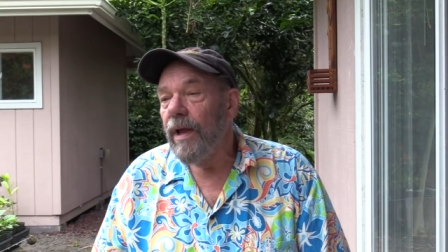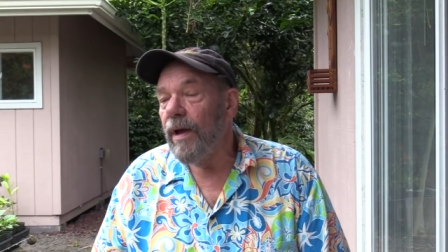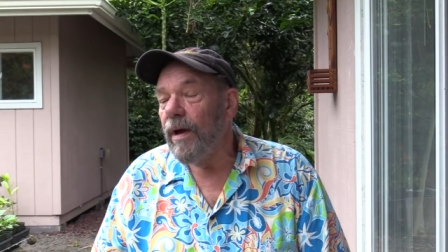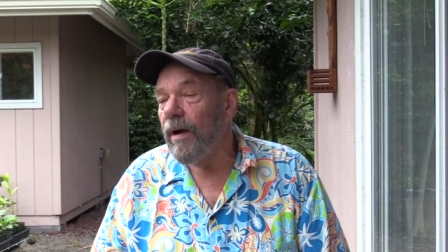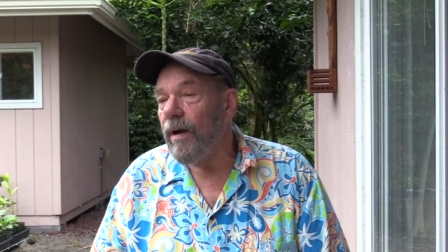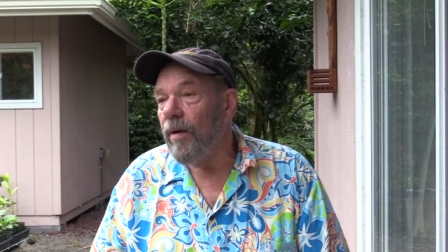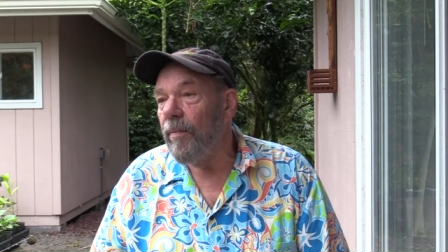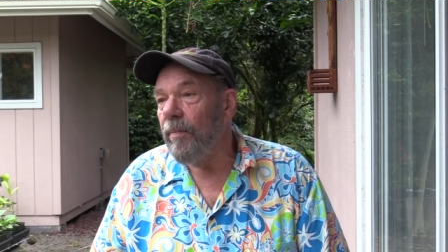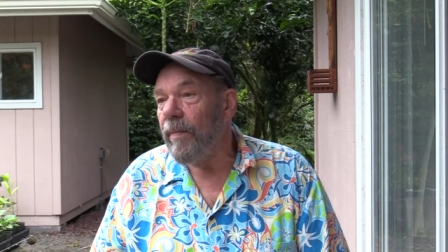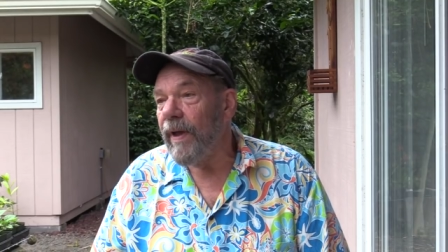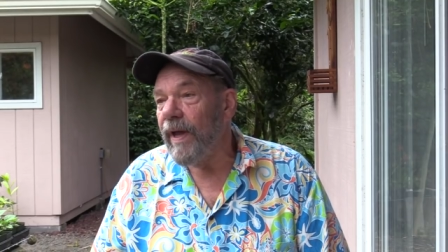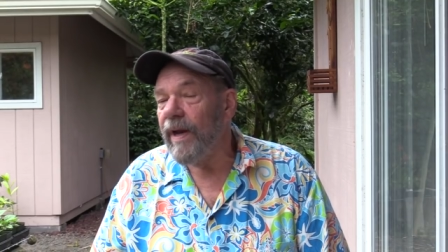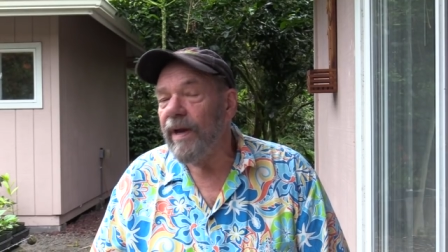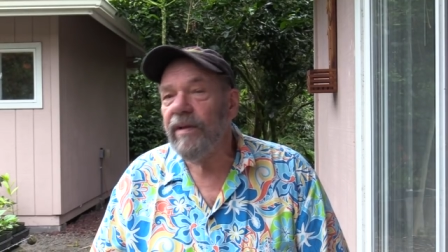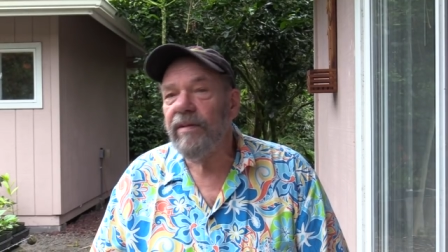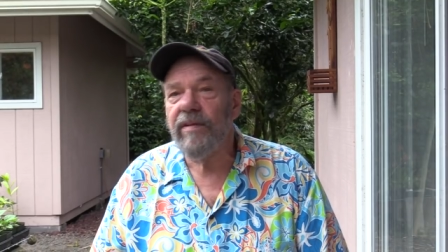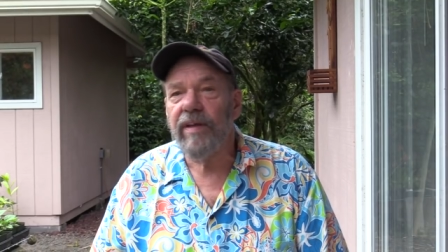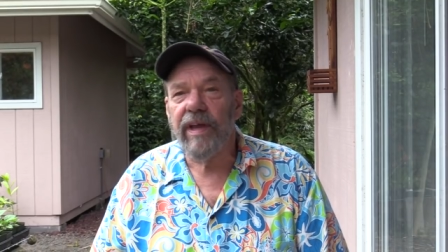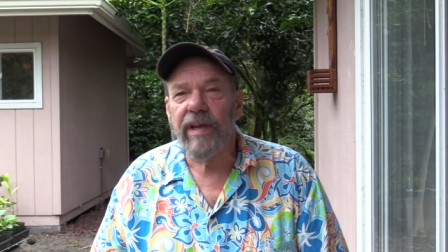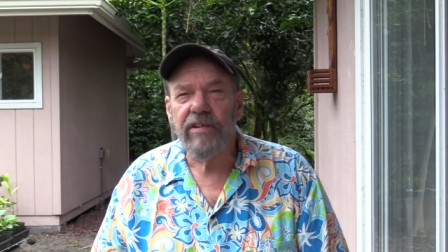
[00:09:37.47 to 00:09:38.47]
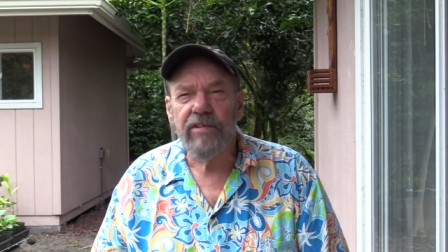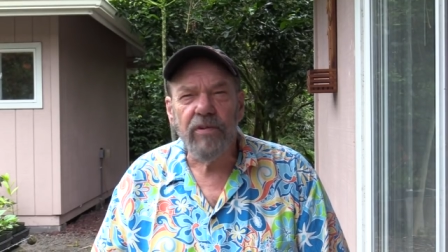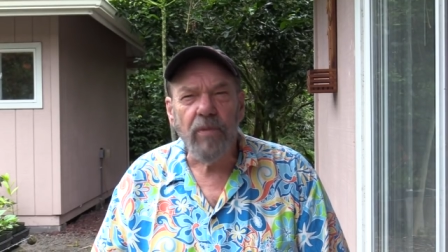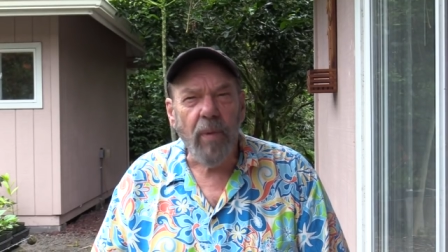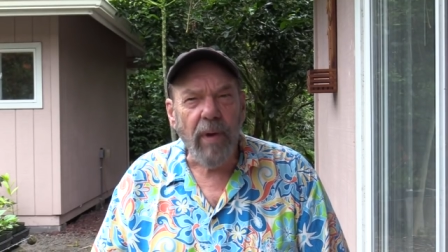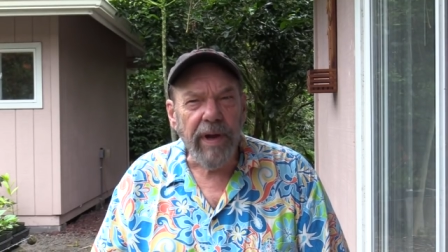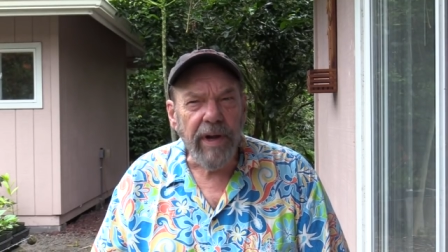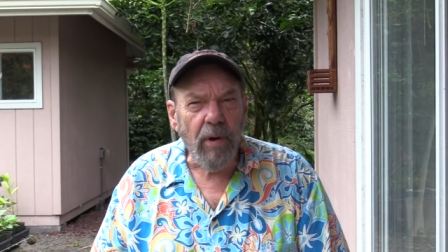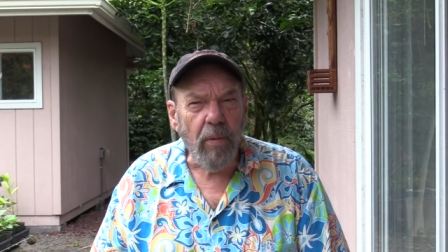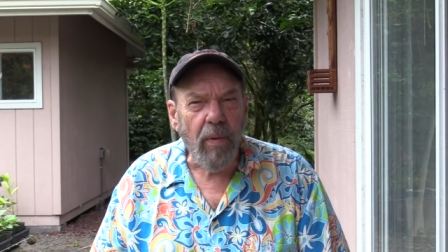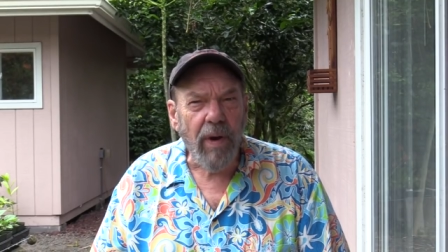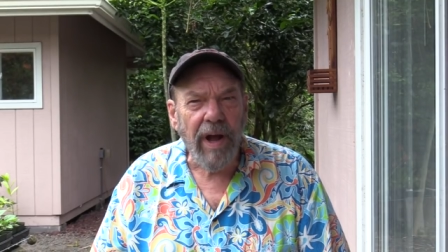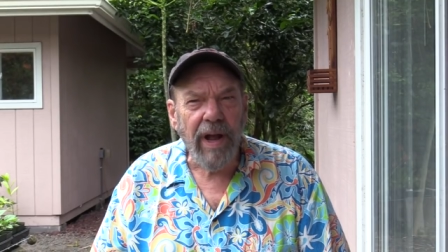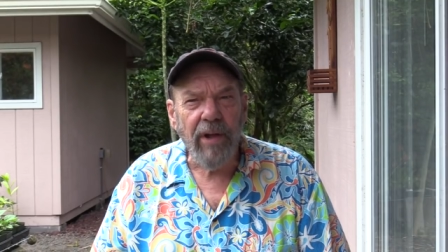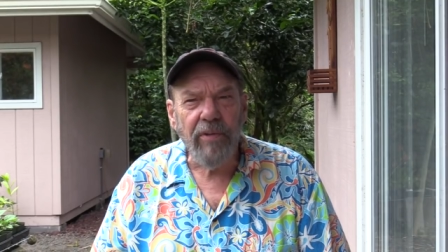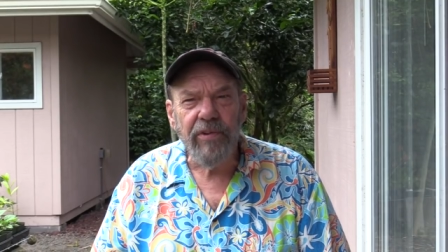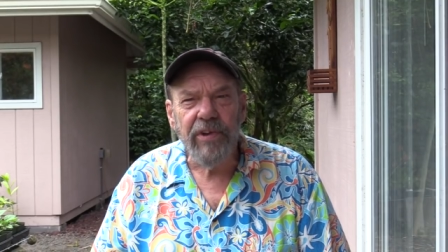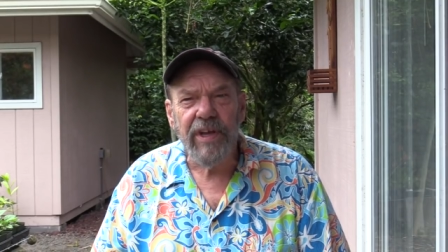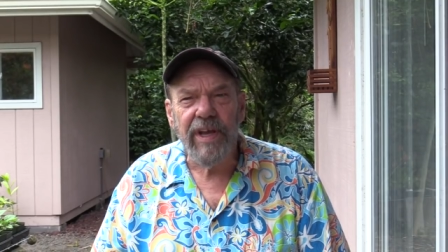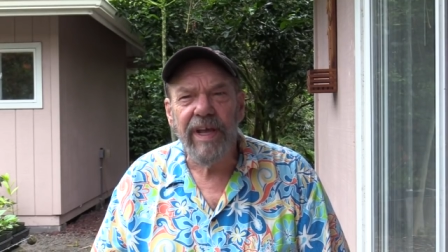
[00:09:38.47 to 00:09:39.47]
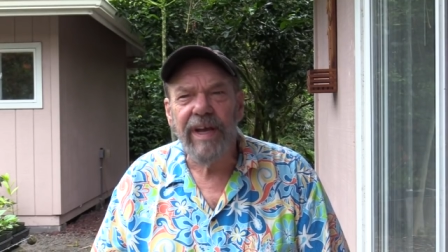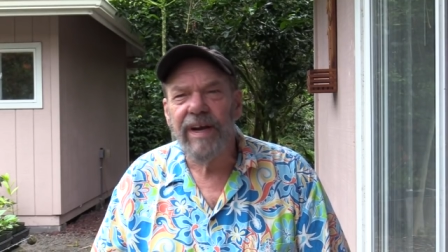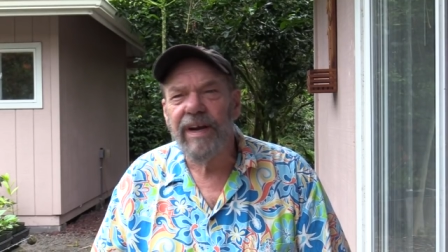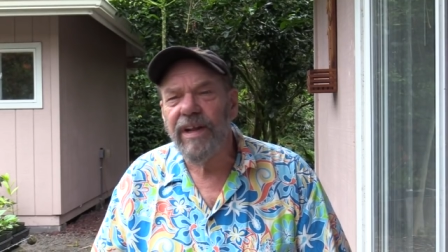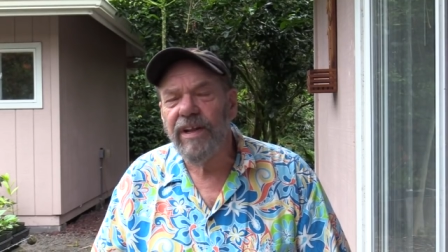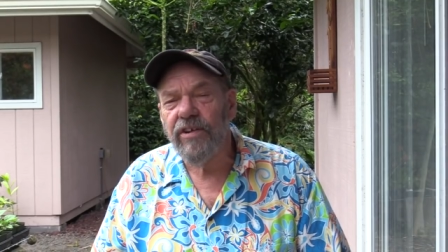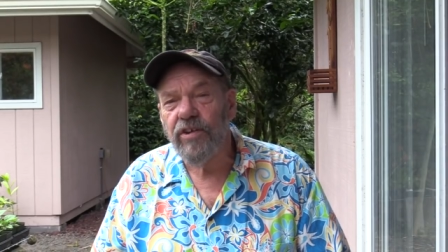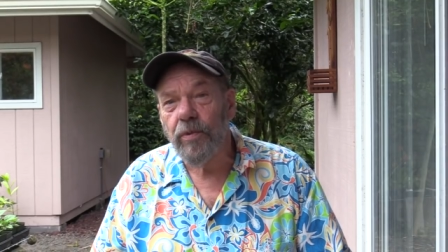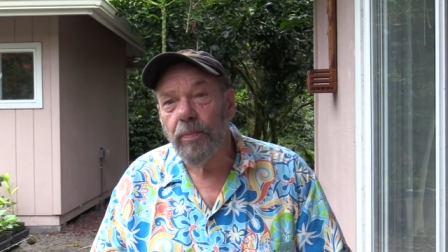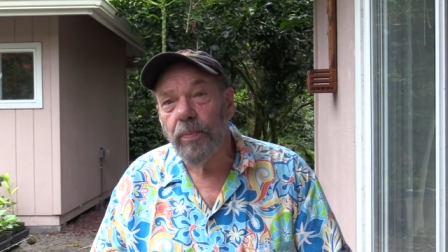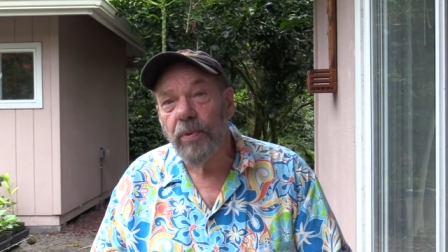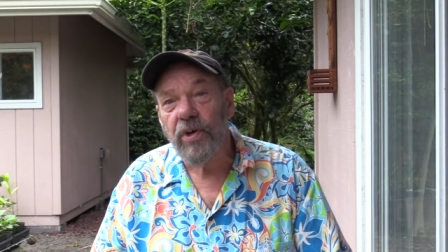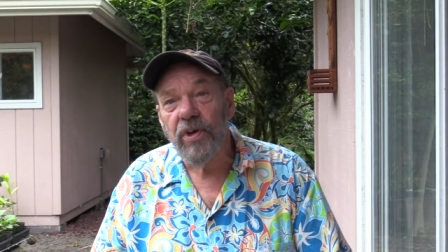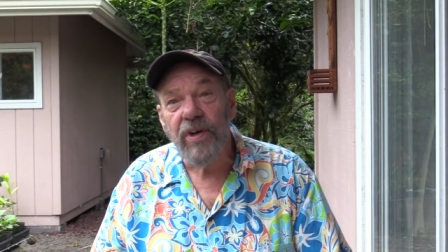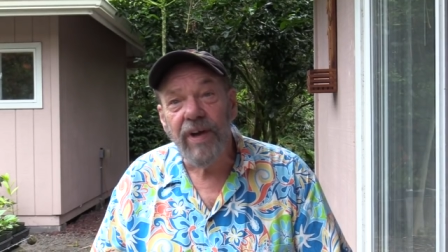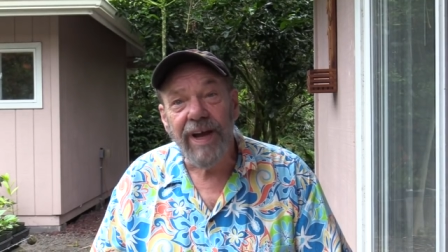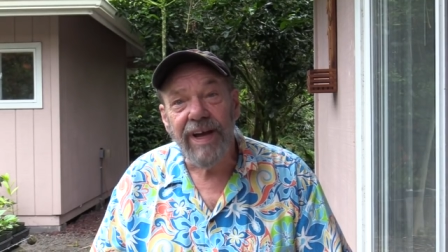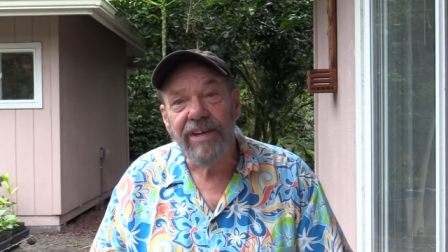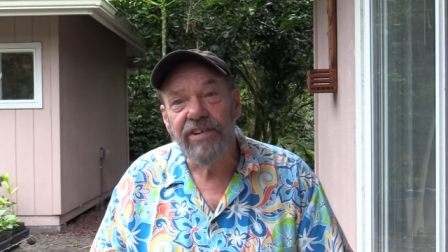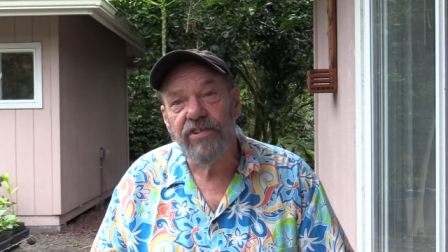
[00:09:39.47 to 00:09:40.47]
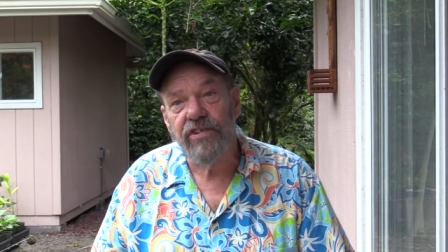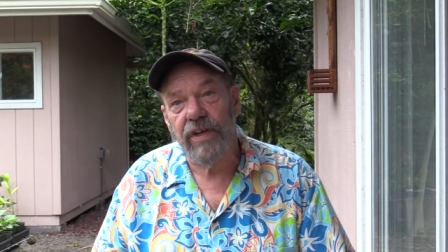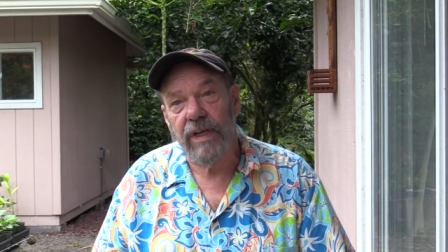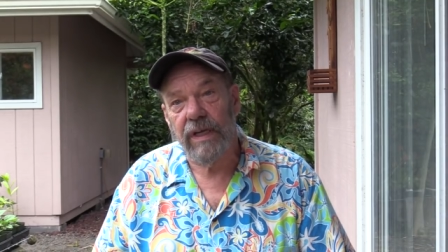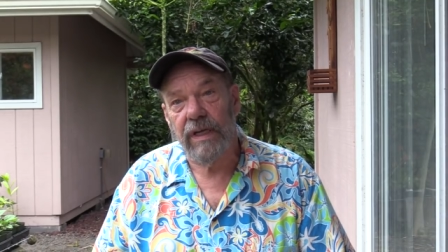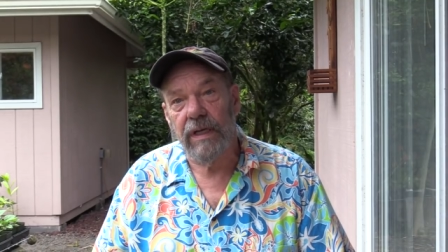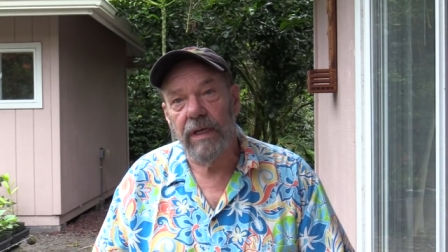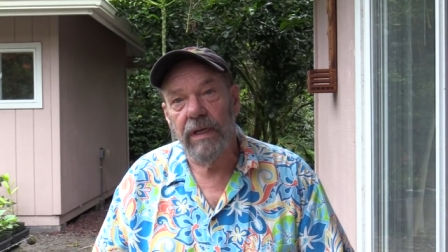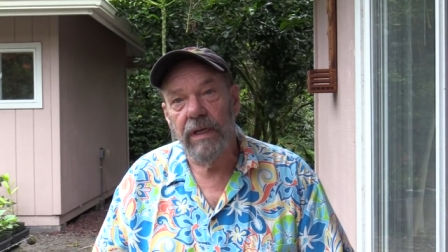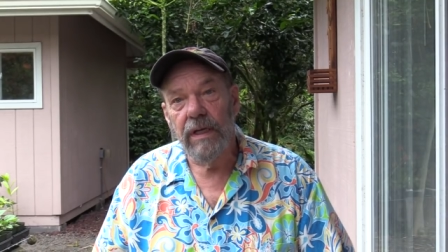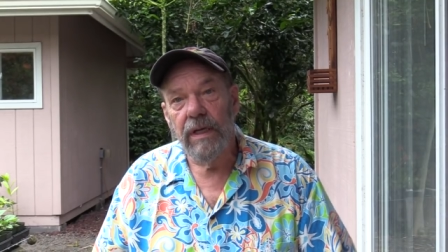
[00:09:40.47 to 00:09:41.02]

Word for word: Um, and it takes quite a while to get it into production.